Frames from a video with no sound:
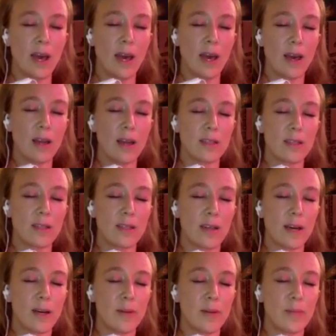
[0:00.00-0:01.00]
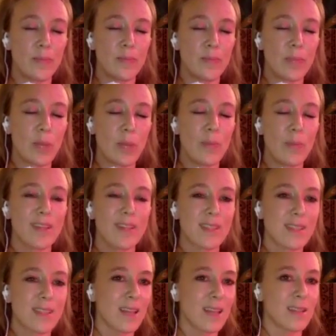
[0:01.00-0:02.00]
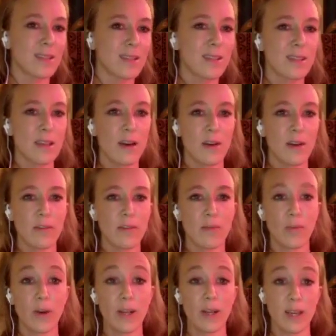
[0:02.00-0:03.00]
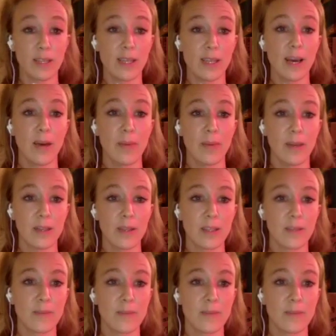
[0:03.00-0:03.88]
and my sense of what has happened.